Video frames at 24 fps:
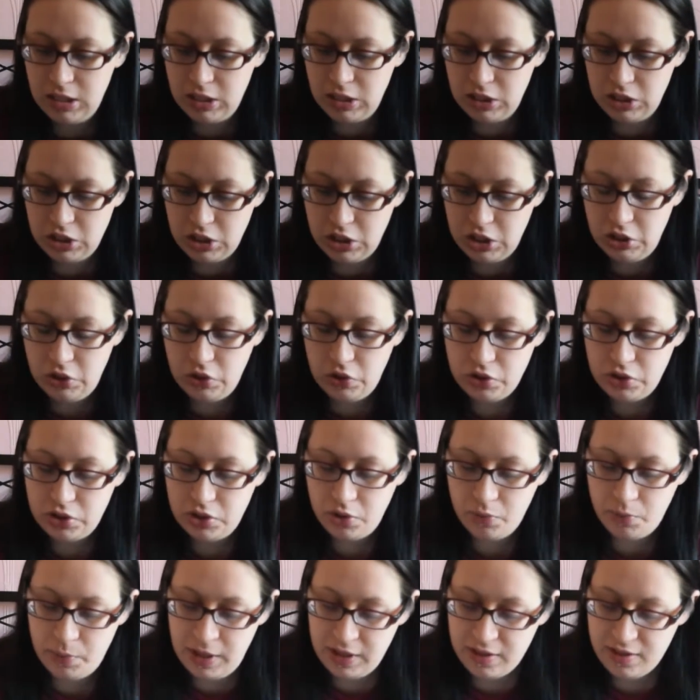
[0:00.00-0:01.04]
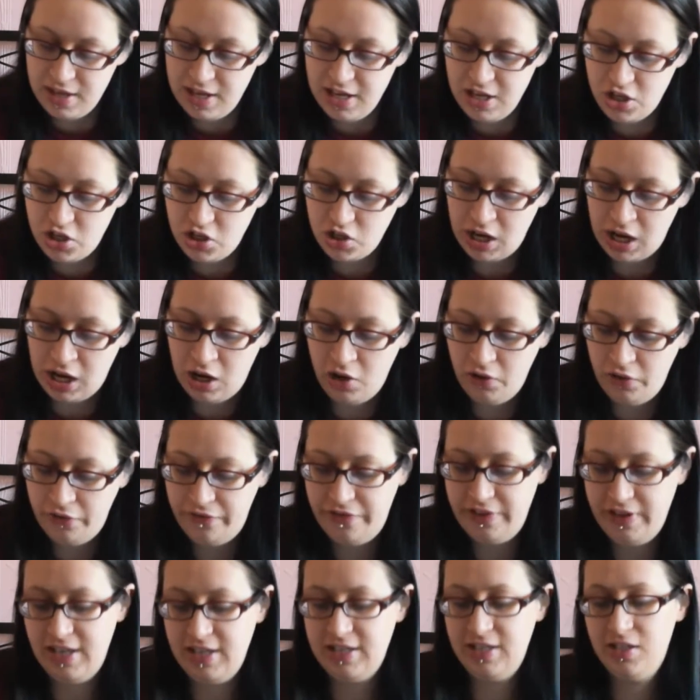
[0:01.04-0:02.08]
She also picked these. I love
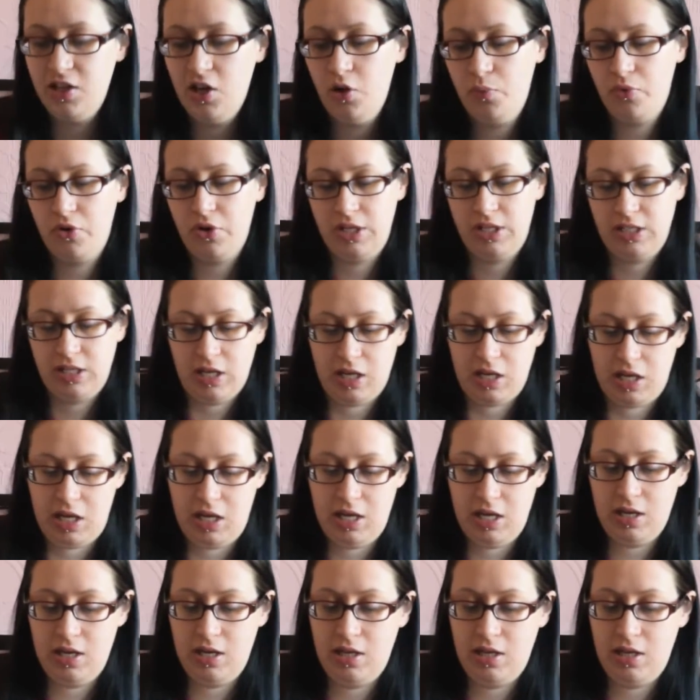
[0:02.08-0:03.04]
these, so pretty.